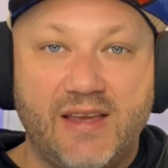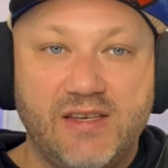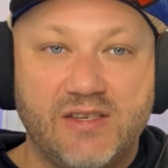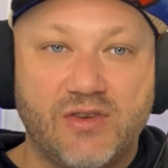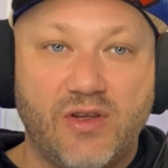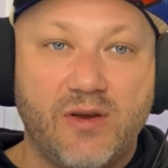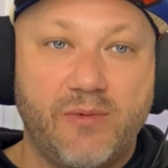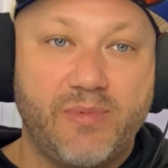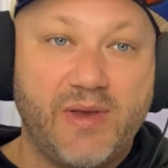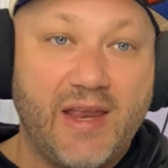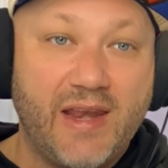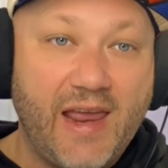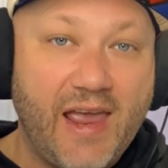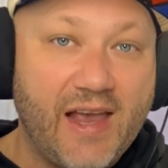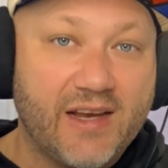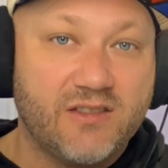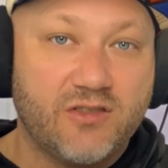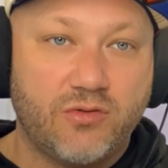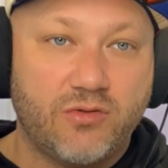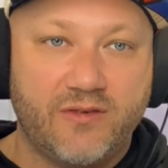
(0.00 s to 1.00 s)
going to be an
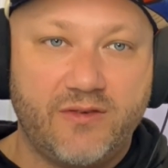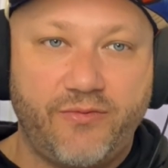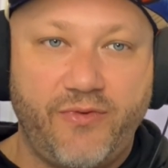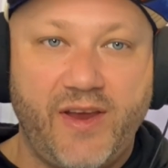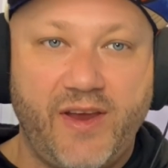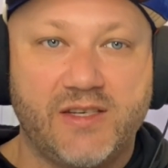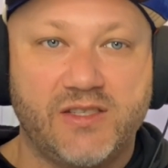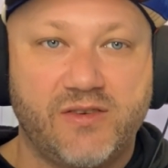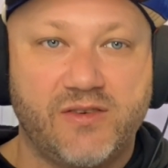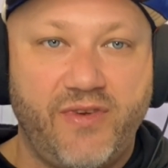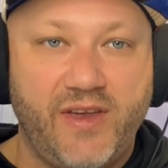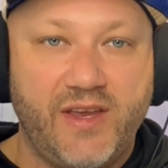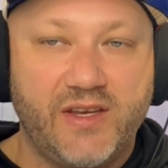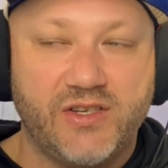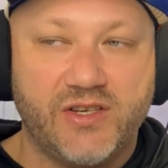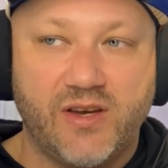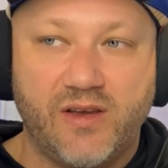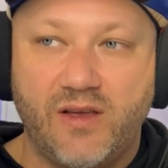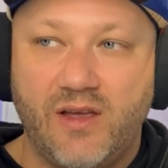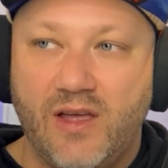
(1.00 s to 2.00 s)
extra
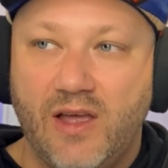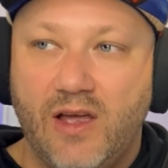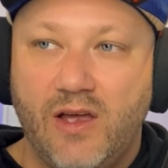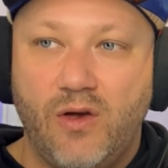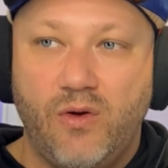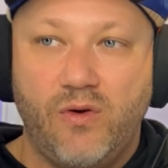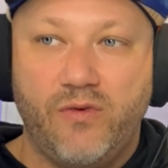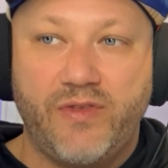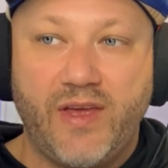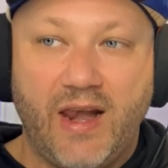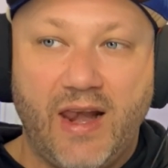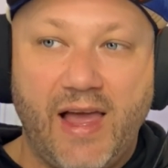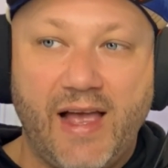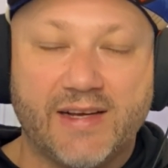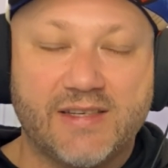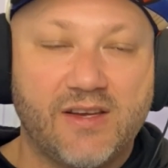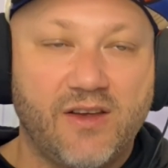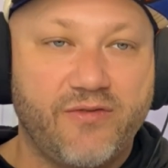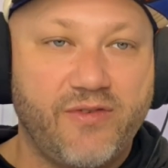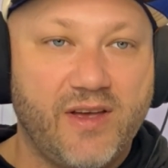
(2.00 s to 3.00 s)
fetcher. With the
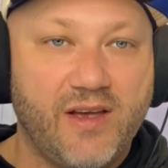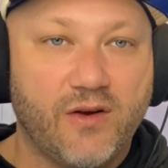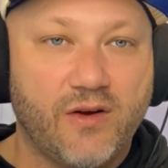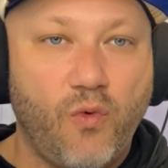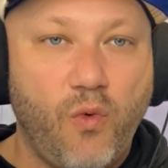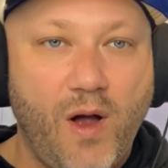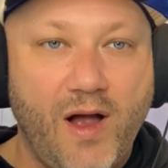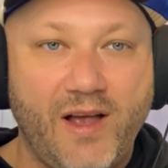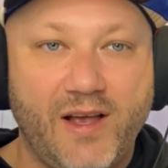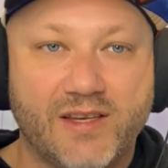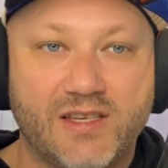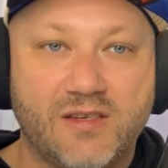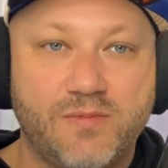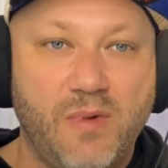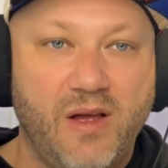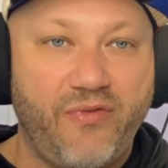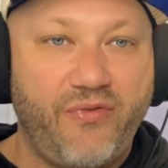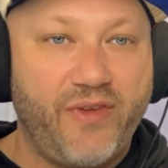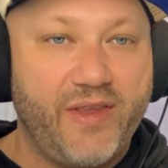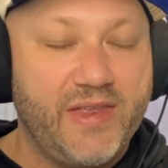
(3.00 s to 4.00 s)
likes of a Kwagga
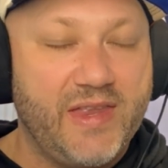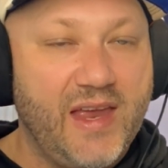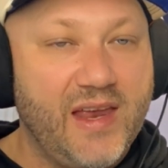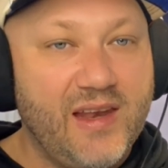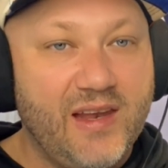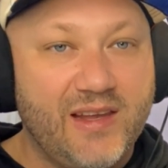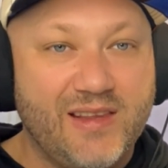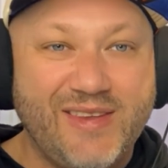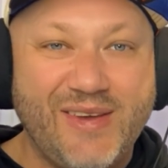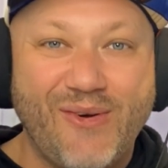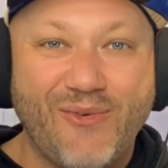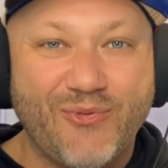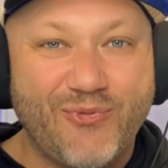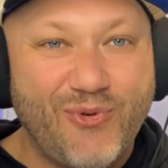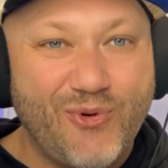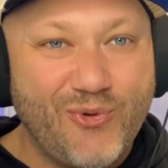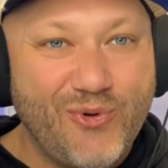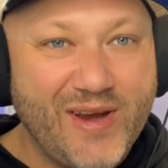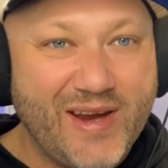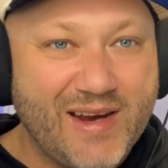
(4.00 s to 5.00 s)
Smith and then a Deon
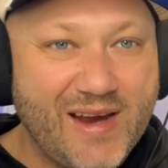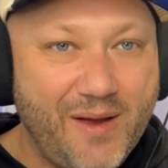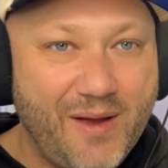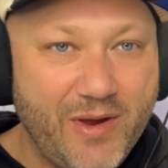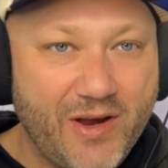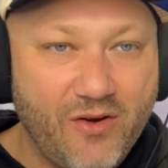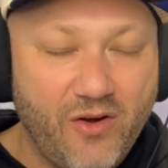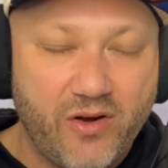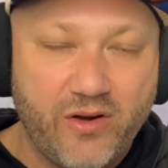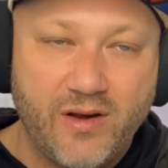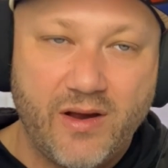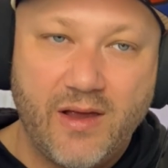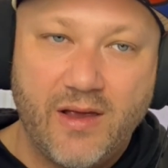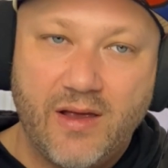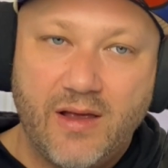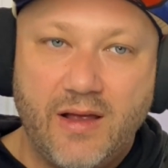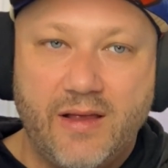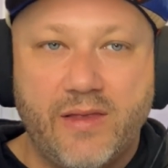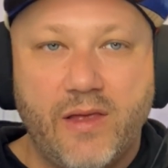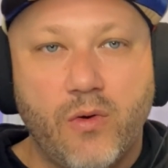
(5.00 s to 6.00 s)
Fourie coming on,
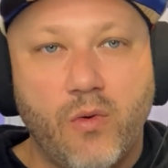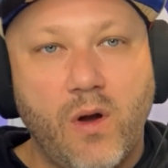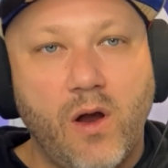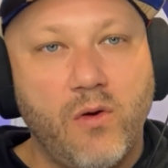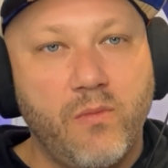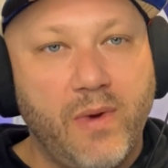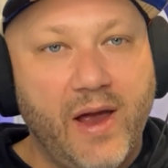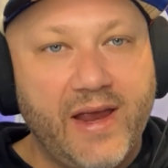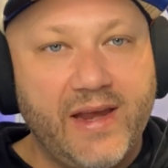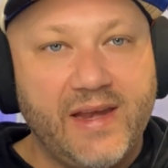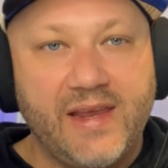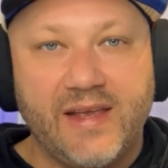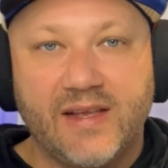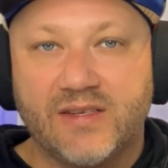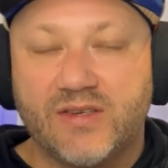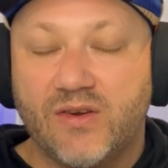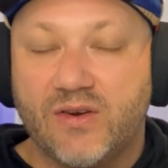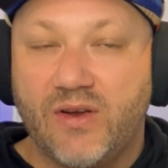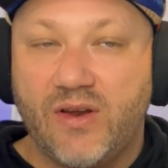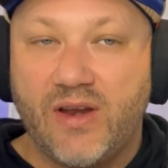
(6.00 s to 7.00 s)
the
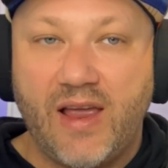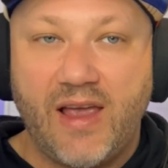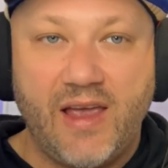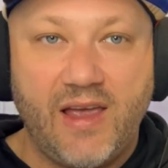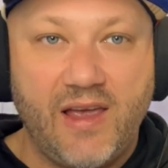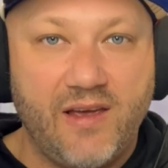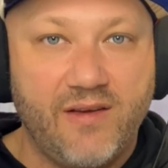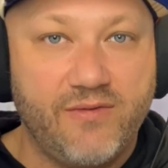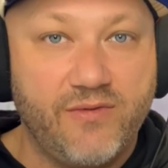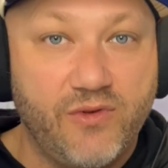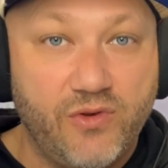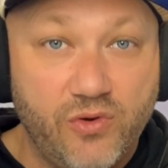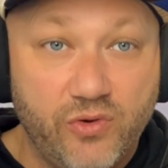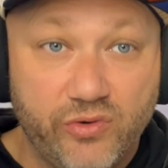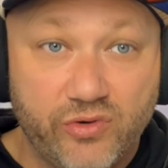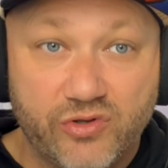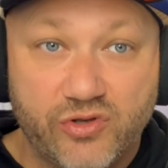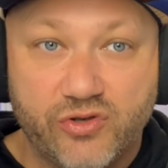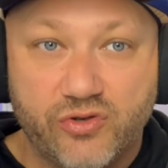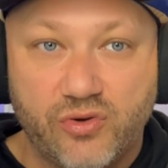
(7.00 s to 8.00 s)
Romanians are going to have
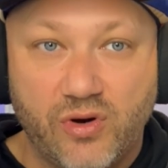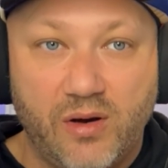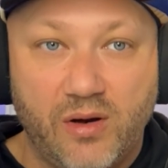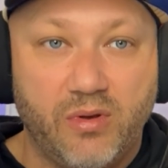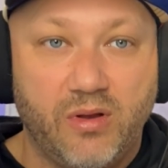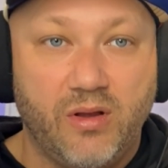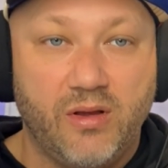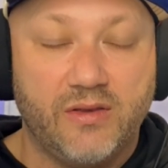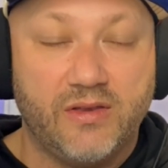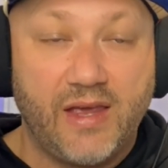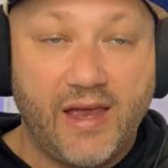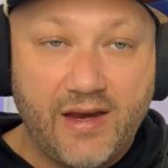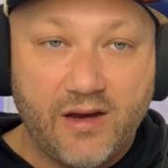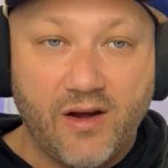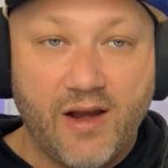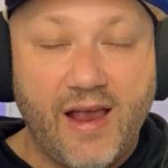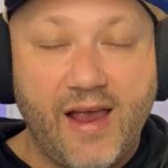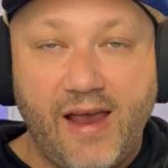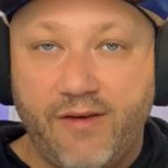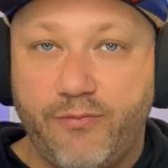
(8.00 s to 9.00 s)
huge trouble. They're
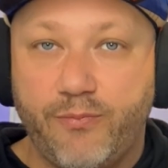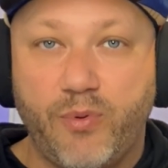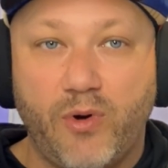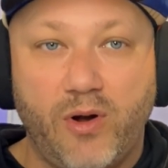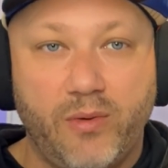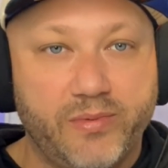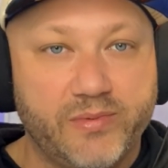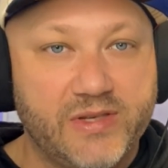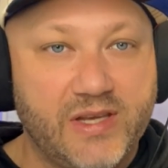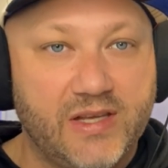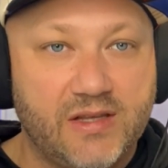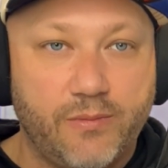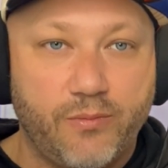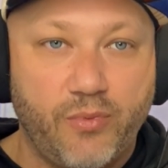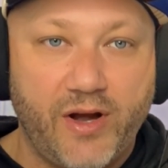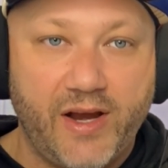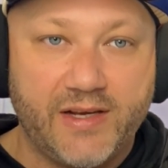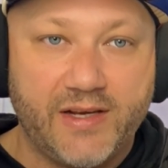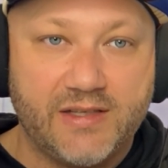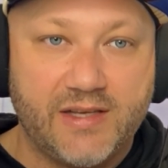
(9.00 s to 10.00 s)
going to have problems at the
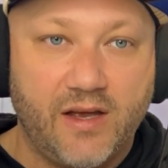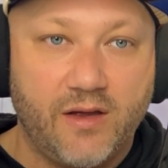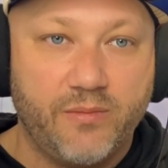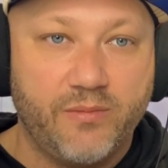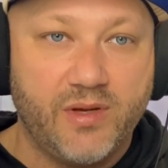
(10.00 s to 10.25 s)
breakdown